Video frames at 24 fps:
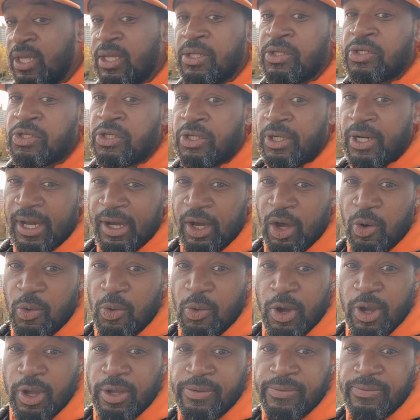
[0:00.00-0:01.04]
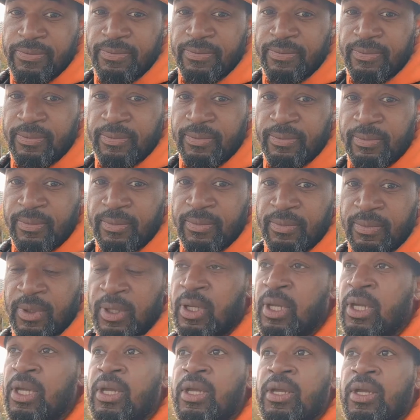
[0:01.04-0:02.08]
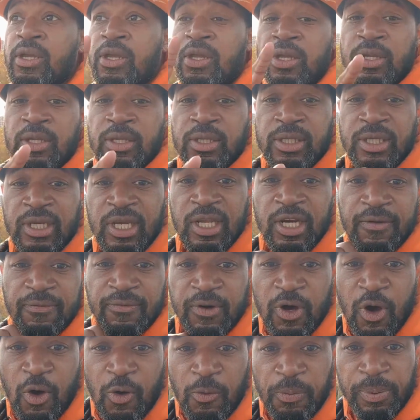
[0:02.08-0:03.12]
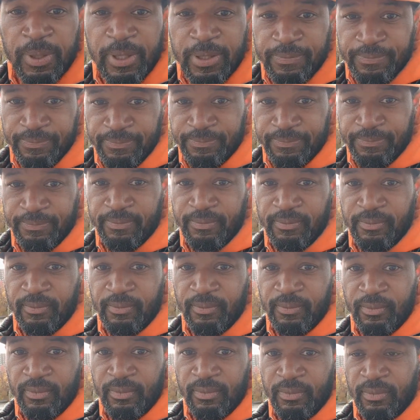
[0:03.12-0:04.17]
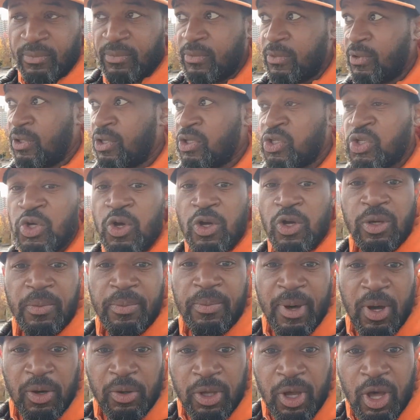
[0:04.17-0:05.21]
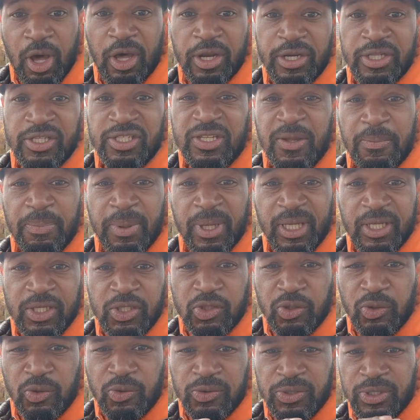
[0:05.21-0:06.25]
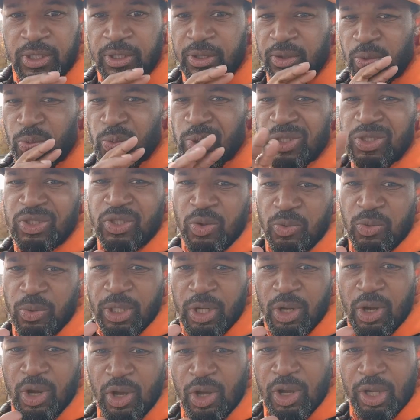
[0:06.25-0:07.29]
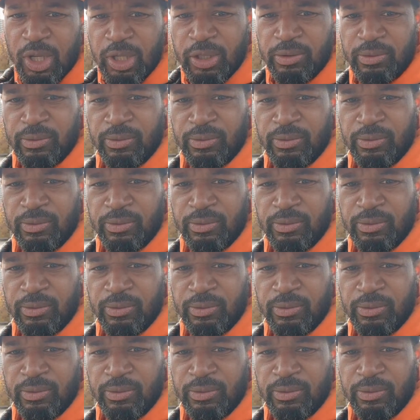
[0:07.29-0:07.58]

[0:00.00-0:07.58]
Should I go on? Kenneth Copeland talk about God is the biggest loser. What's going on?